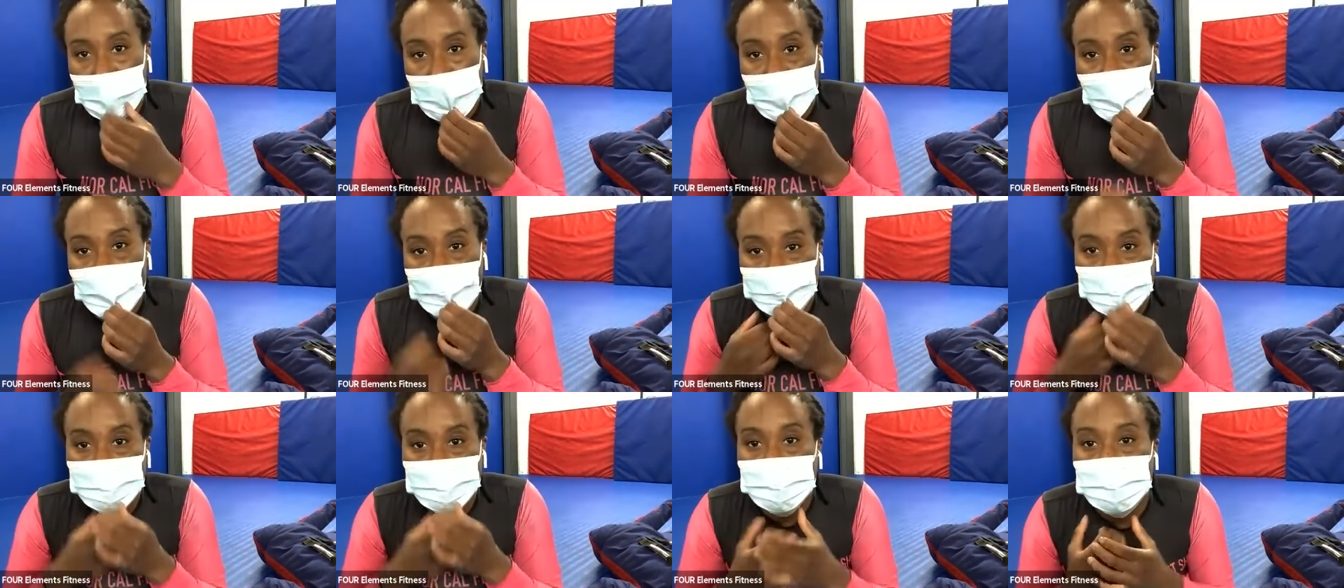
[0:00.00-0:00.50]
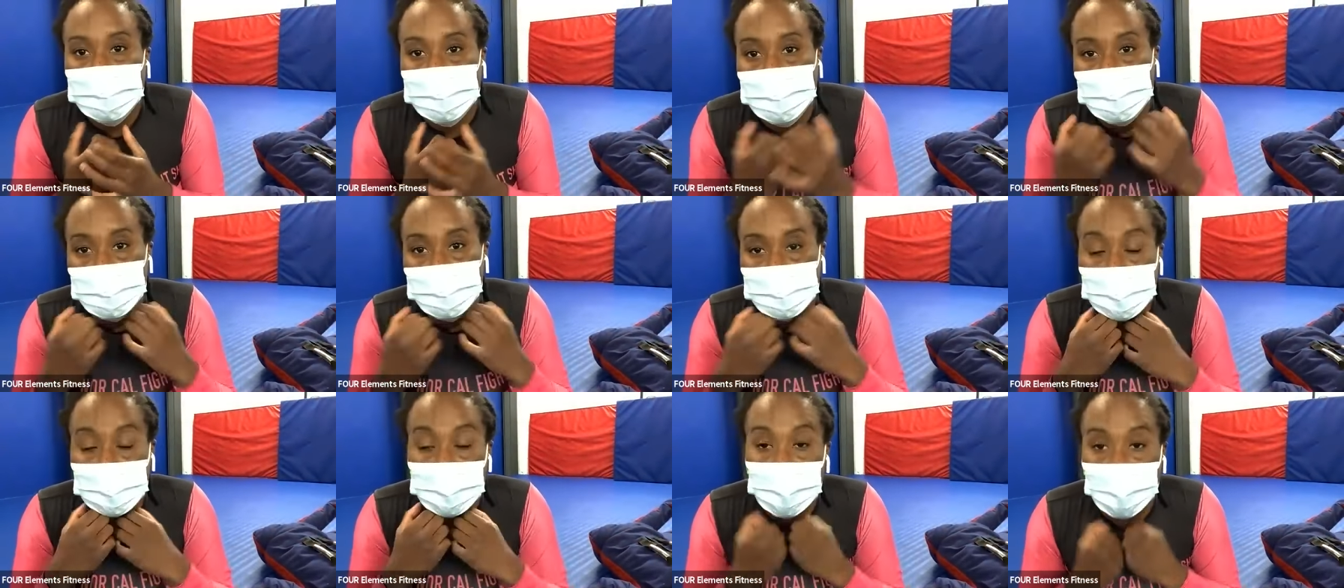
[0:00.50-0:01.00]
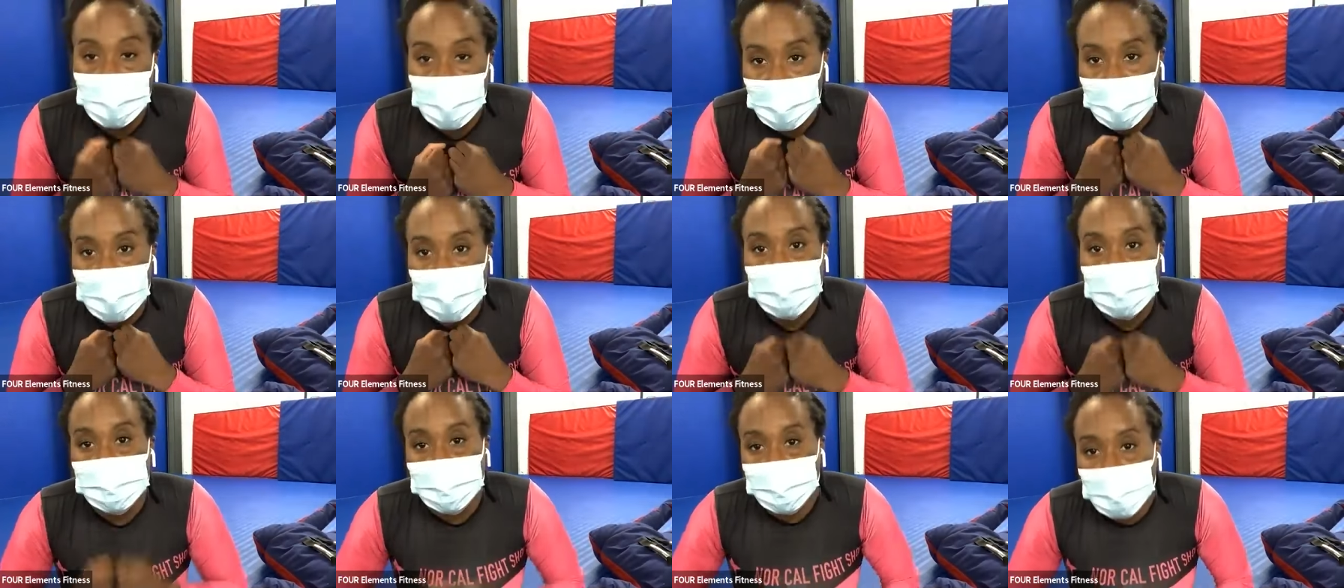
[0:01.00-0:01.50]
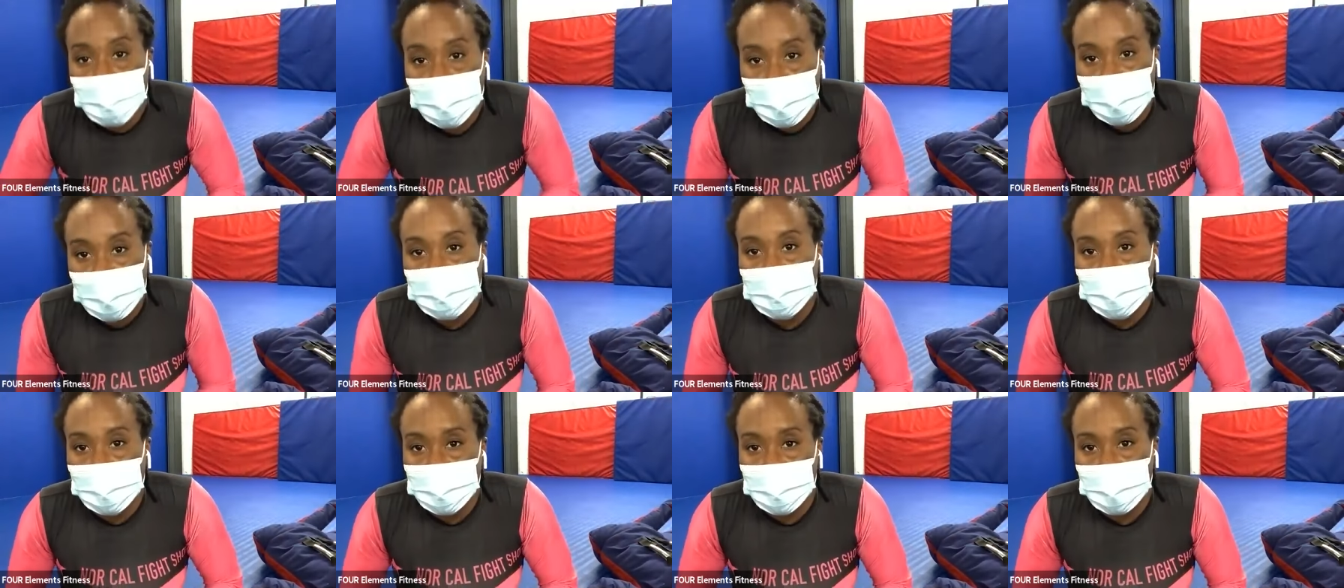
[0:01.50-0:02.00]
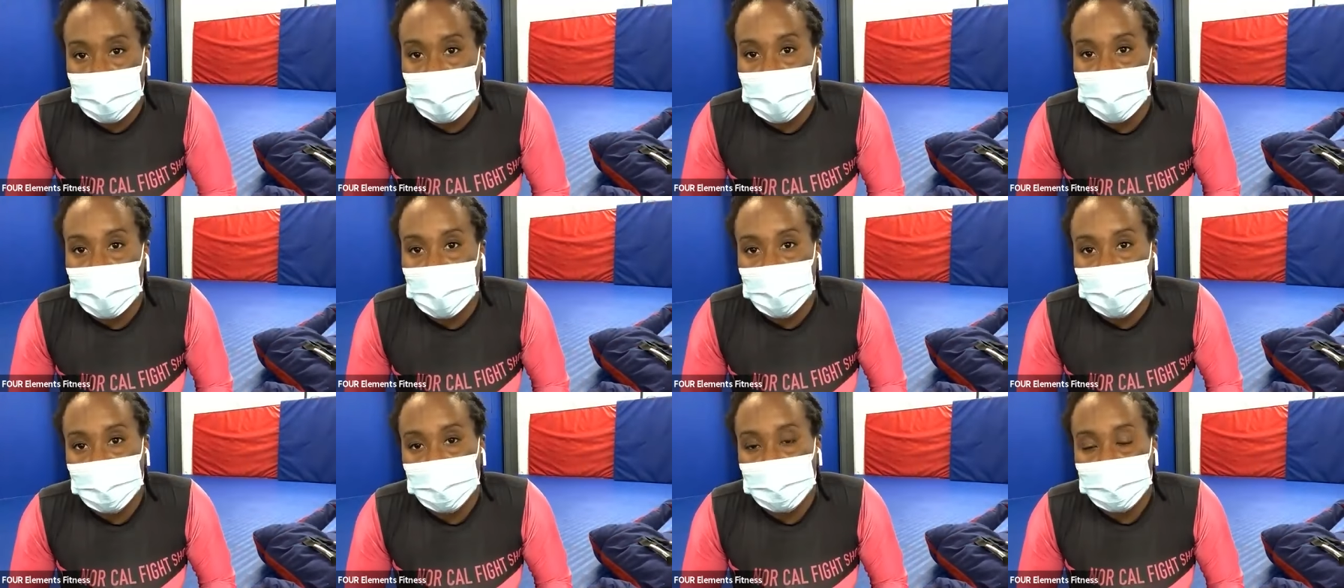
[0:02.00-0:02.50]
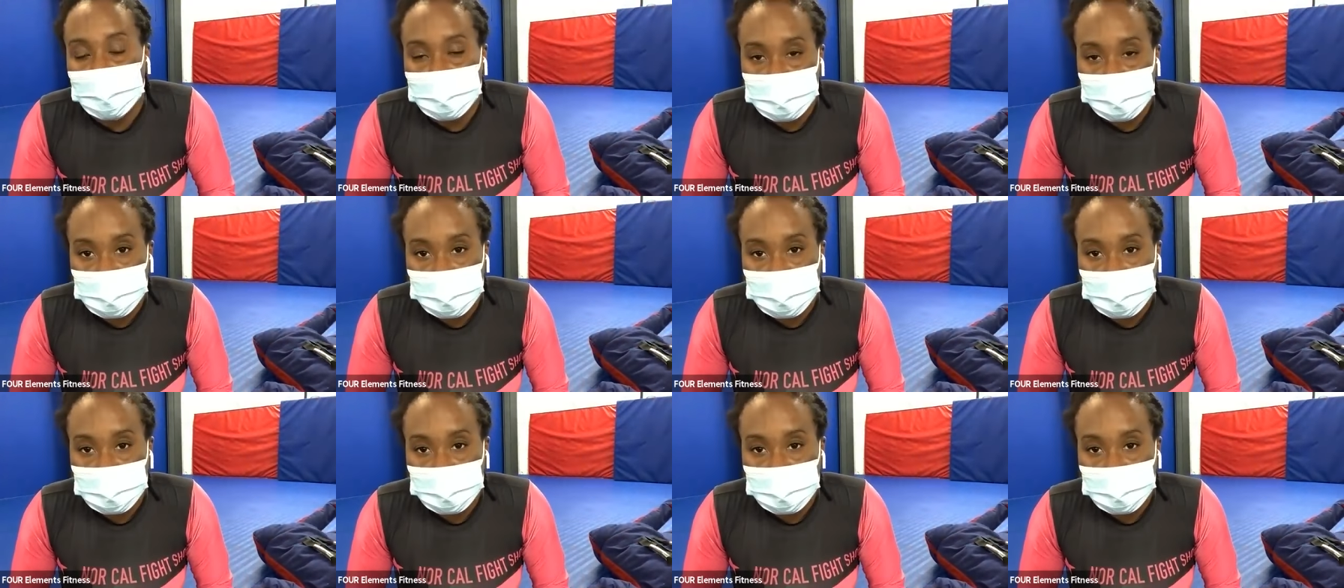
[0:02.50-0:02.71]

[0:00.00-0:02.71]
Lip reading: not just using your hands to pull the choke down.